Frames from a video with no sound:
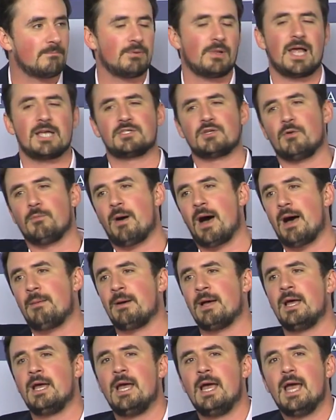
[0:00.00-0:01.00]
Plus
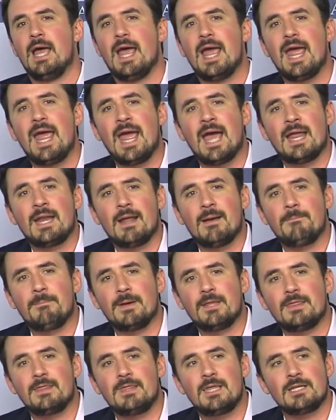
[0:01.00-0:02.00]
Obama, and
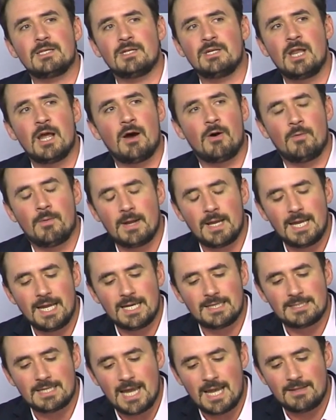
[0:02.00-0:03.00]
but the, no,
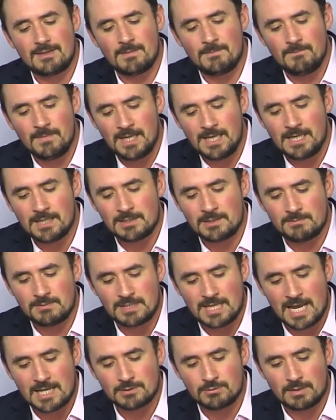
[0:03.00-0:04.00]
it's a the media is
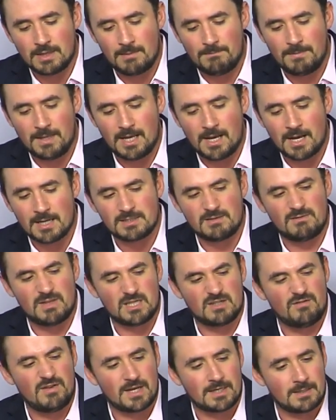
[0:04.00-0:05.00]
obsessed with it because of
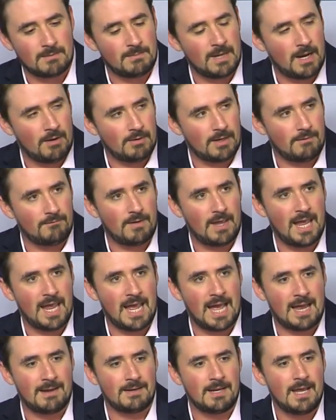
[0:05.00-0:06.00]
this victim narrative,
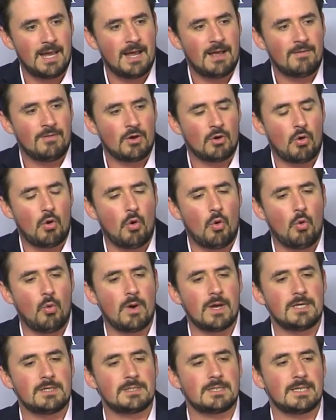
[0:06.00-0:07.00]
and they're
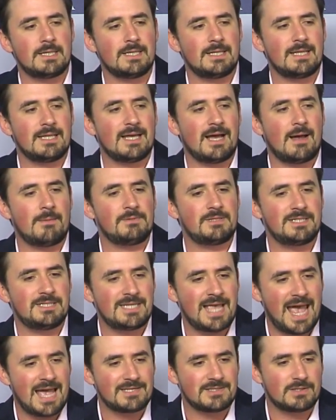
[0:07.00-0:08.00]
always
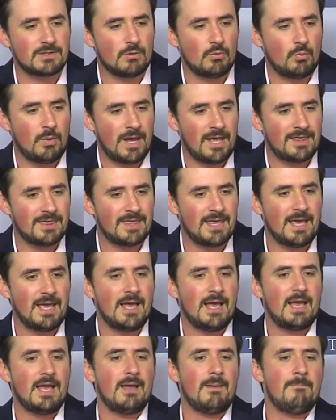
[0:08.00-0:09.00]
obsessed with
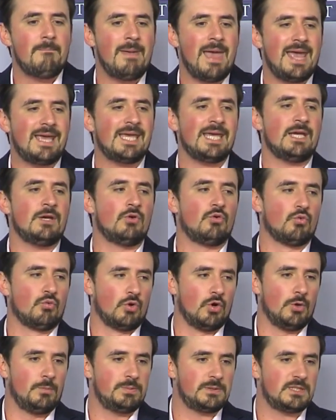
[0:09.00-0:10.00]
making
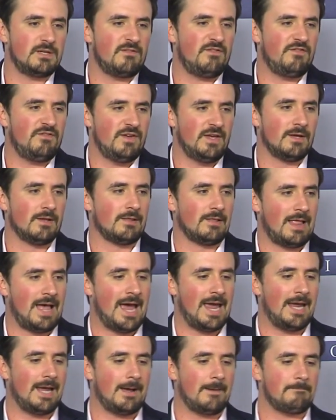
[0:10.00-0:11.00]
groups feel
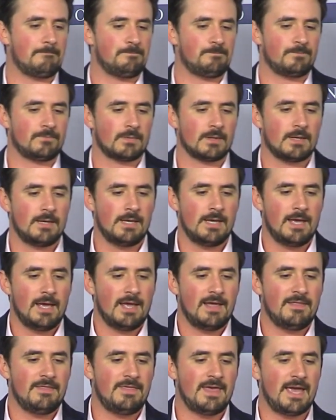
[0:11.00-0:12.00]
like
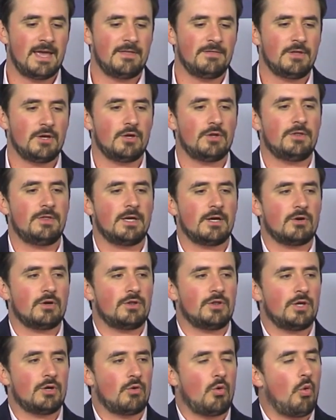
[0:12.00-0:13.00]
they, they, they're,
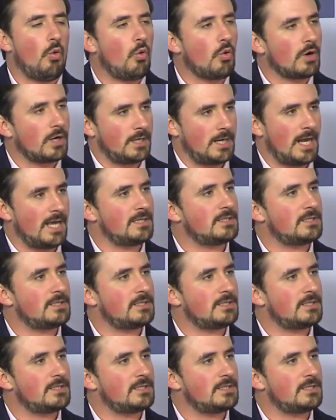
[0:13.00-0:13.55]
they're organized.